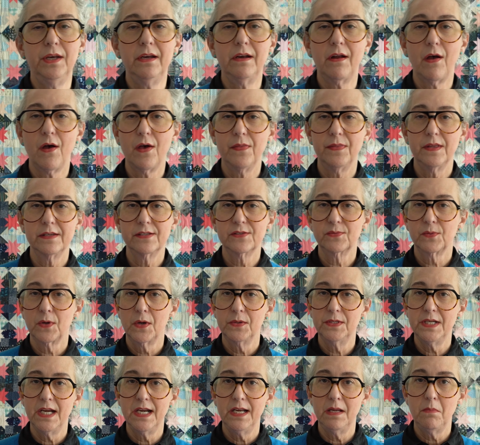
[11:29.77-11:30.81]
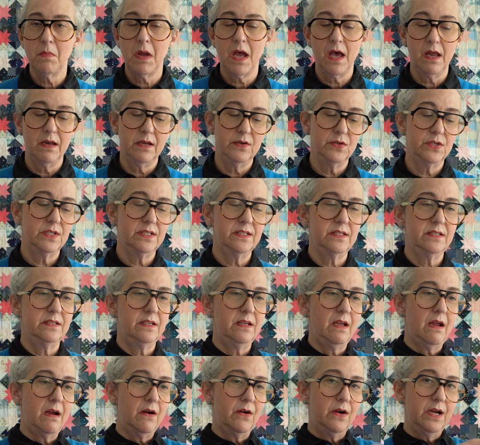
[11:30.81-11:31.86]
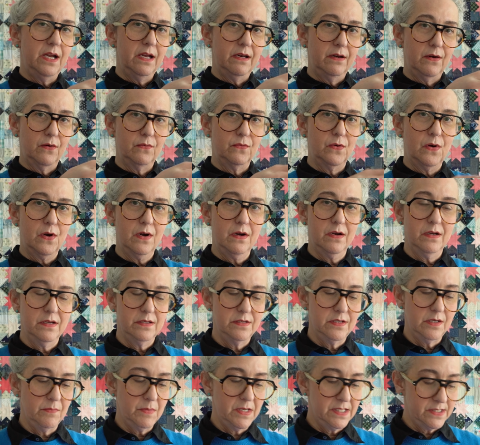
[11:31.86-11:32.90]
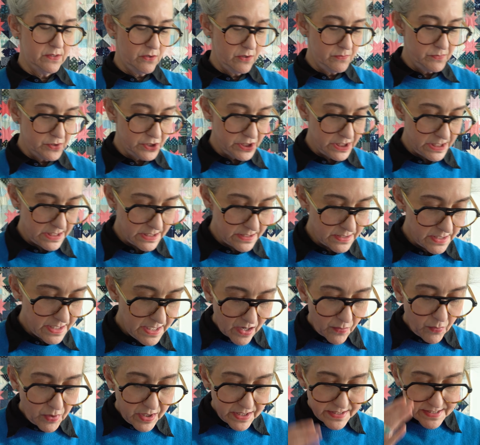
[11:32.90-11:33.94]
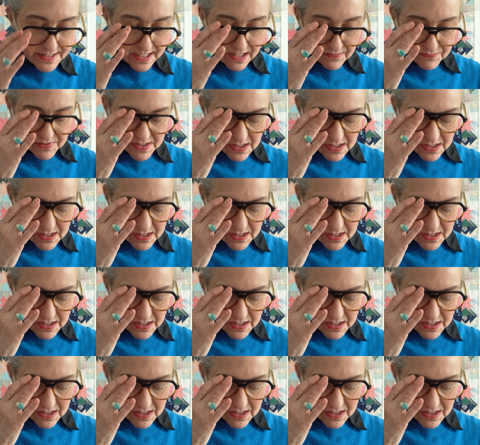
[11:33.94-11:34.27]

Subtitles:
it on this rotating mat and just carry it over to my sewing machine. I wanted to give